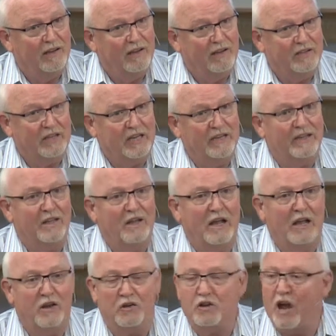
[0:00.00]
You See, the,
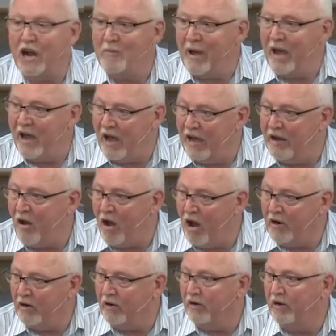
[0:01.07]
you're talking about an
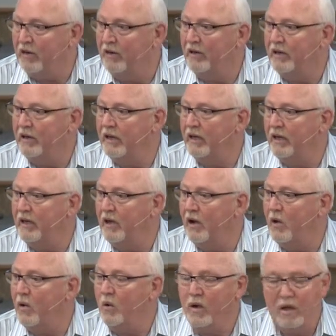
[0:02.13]
honor, you
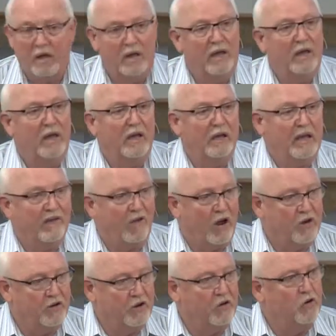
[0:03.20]
know, give
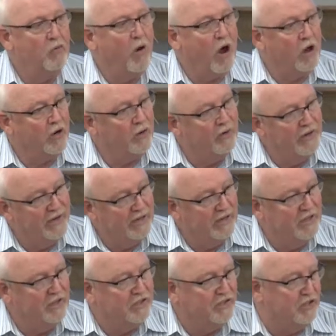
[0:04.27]
honor to whom honor
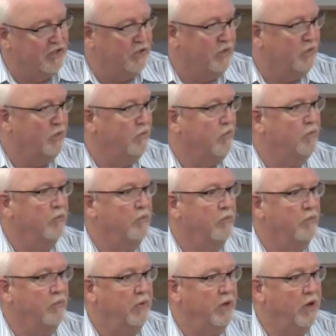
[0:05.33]
is due.
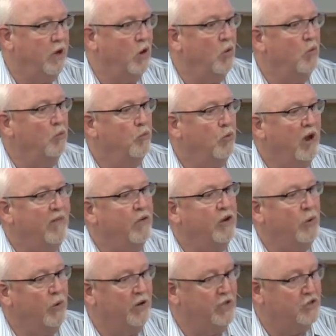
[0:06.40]
You know, pray for
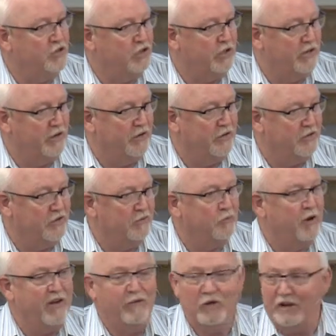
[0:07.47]
your religious leaders,
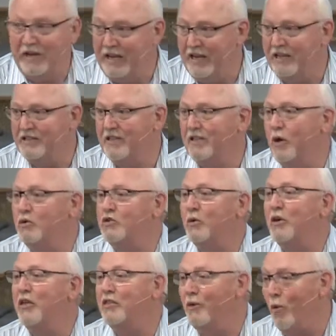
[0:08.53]
pray for kings and those who
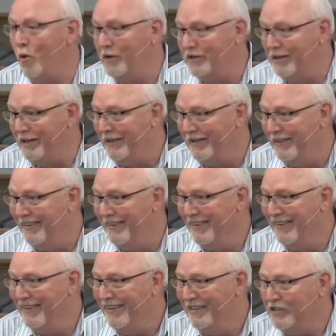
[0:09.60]
are in authority
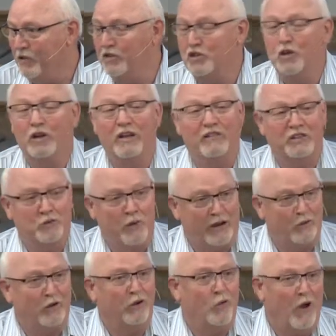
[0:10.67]
so that you can live a
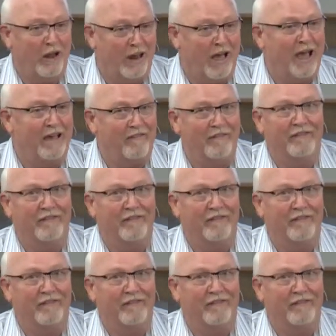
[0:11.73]
tranquil and quiet life.